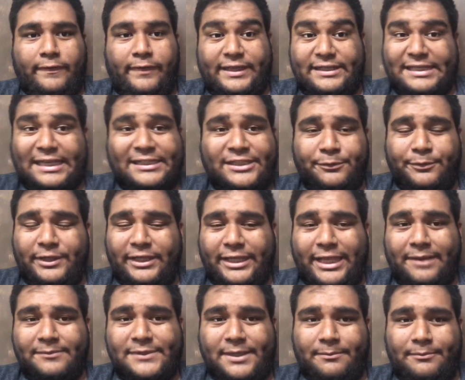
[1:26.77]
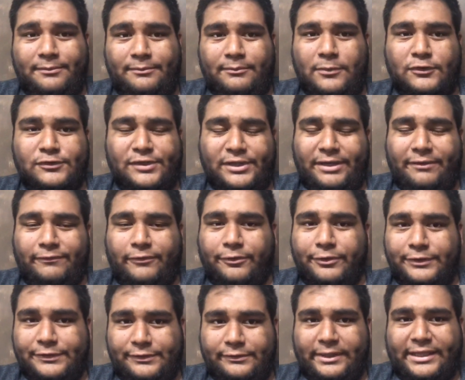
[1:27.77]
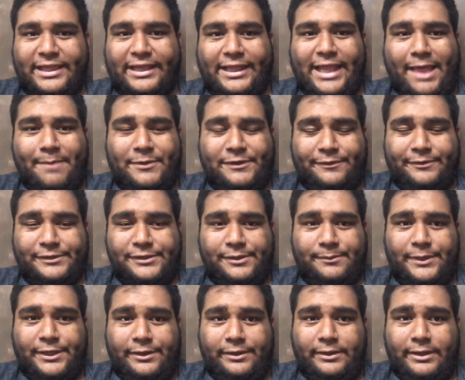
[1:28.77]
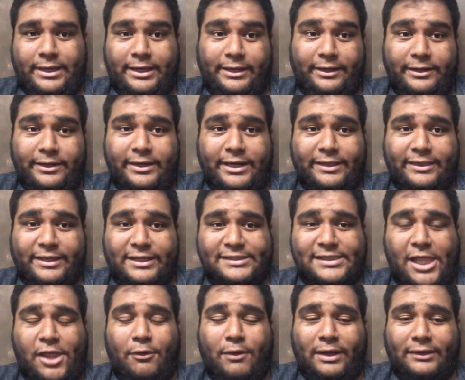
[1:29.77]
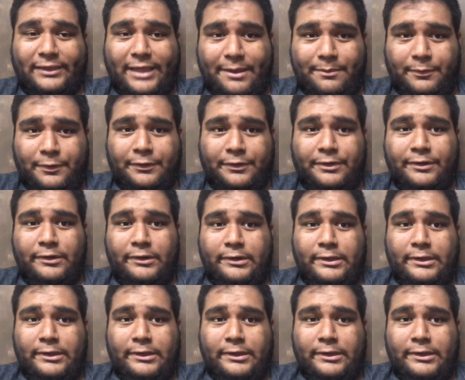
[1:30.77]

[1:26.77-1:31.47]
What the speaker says: This is actually one of the games I'm most looking forward to. I think the atmosphere is going to be good at the Estadio Cuauhtémoc.